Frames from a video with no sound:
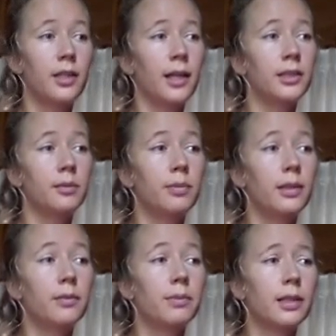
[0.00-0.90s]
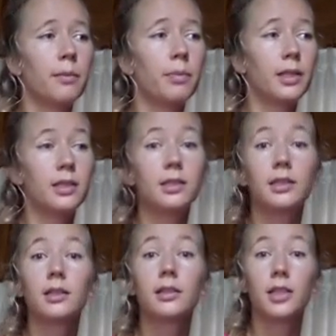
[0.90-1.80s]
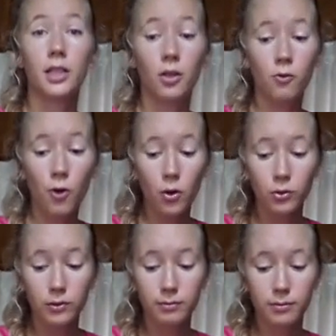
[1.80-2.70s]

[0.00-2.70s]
Daddy, can I please take your phone?